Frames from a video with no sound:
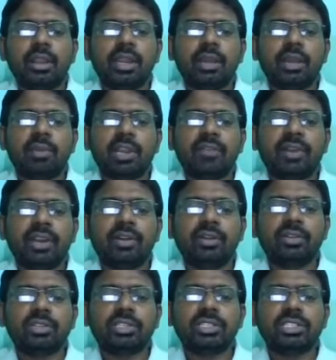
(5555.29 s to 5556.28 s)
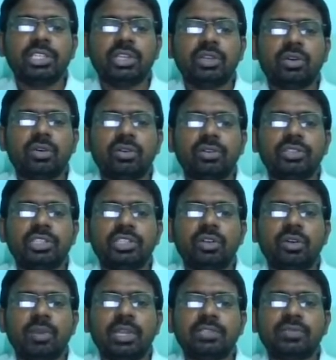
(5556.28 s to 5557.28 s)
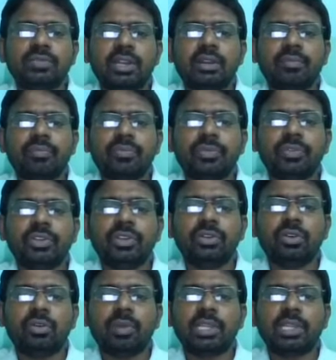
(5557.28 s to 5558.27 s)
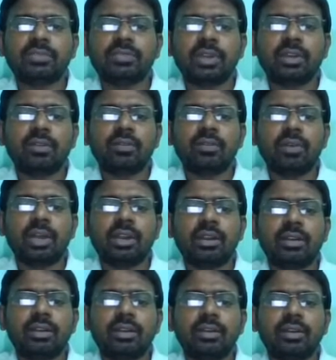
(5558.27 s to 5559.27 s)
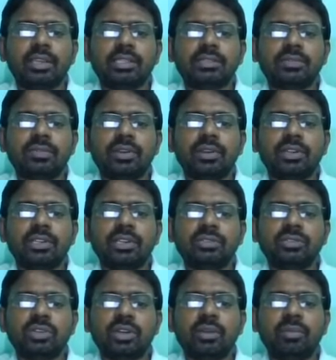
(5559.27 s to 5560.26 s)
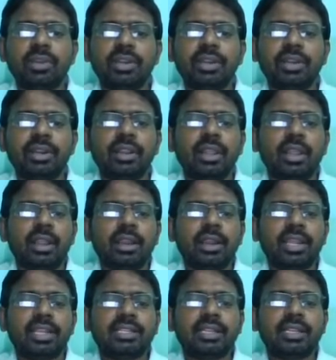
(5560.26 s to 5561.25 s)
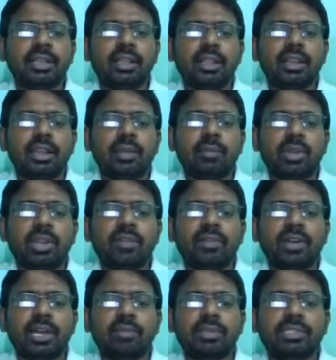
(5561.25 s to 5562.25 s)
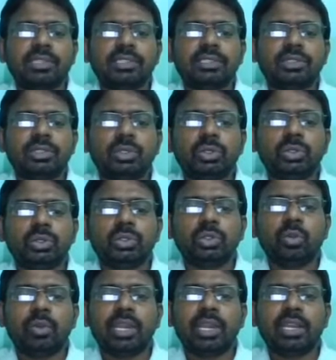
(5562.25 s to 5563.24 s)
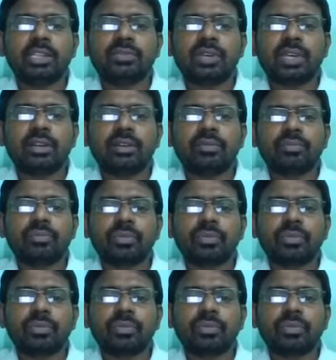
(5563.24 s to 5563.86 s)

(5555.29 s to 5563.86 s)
Number of hydrogens, 0. 0 plus 1. 0 plus 1. 1. Yes, 1 is completed. Next, number of carbons, 2. 2 minus 1.